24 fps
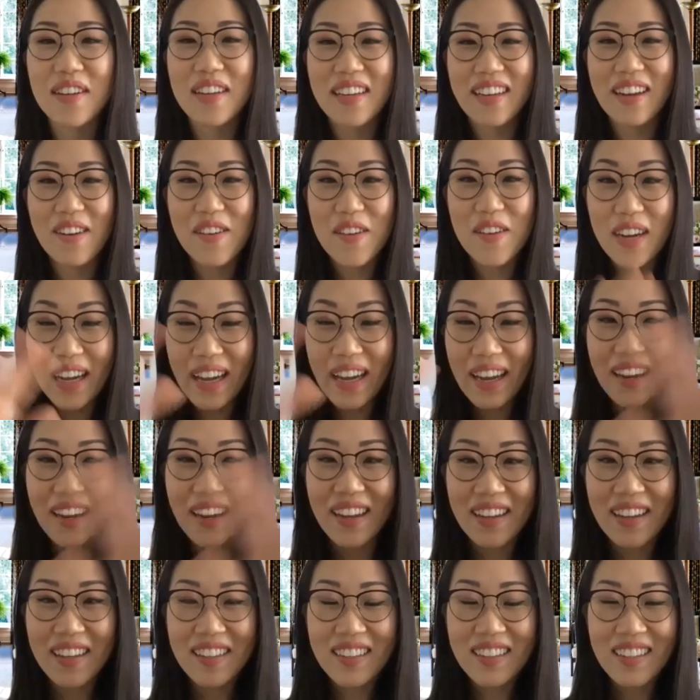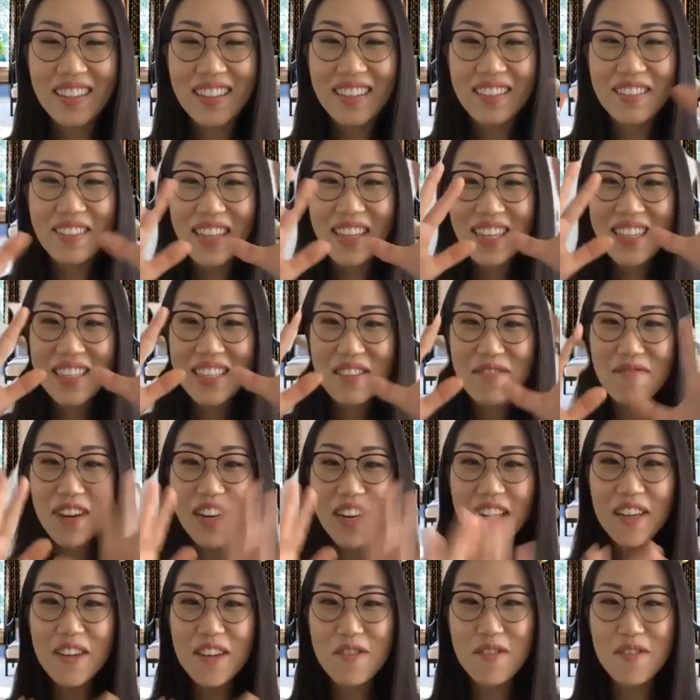Okay. Lesson
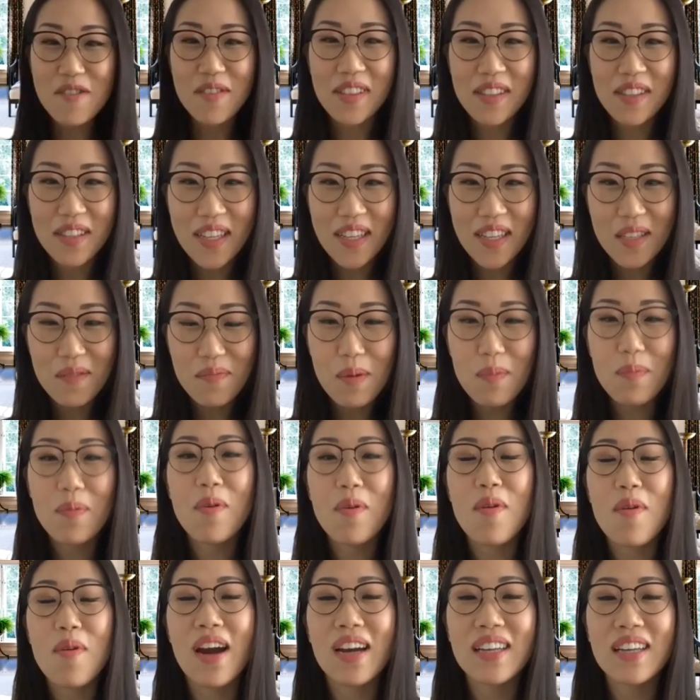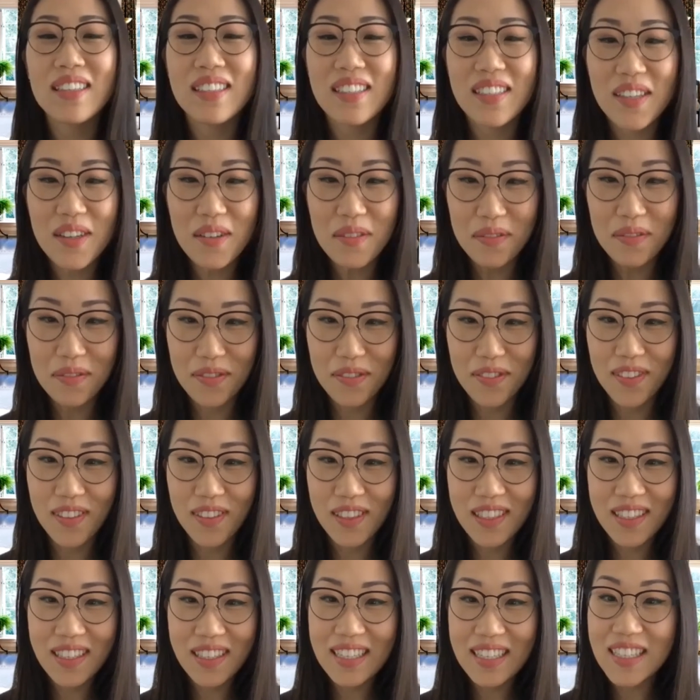right here. Let's be proactive.
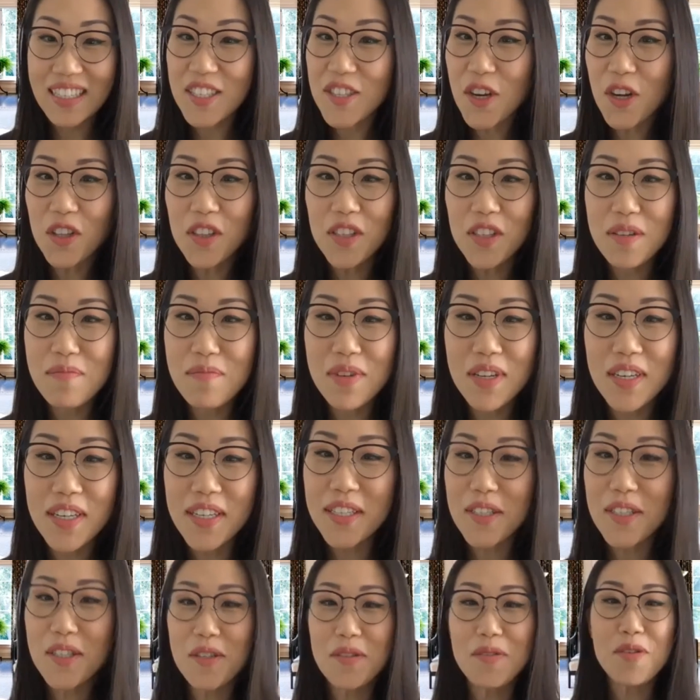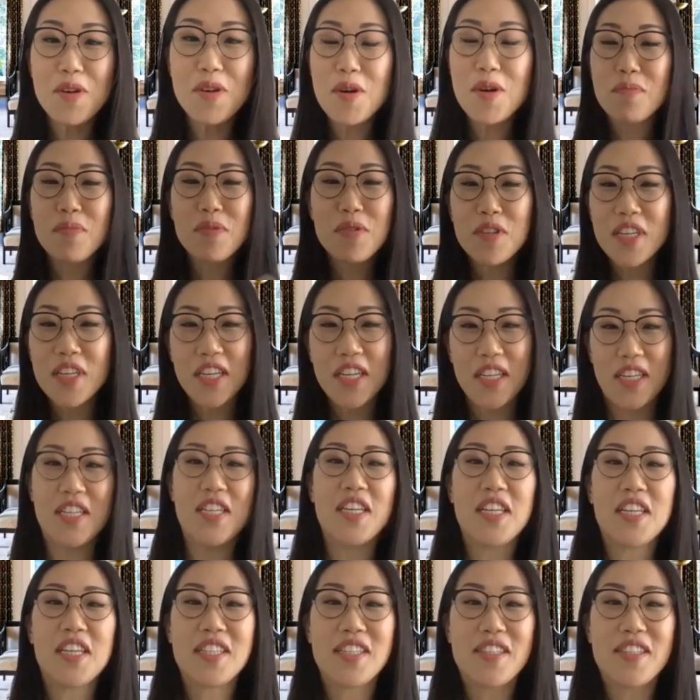It's not limited to
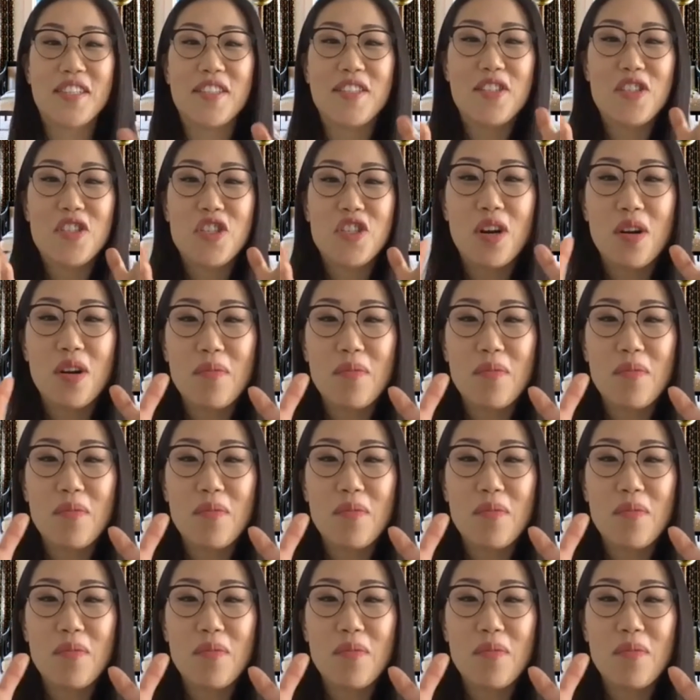putting a job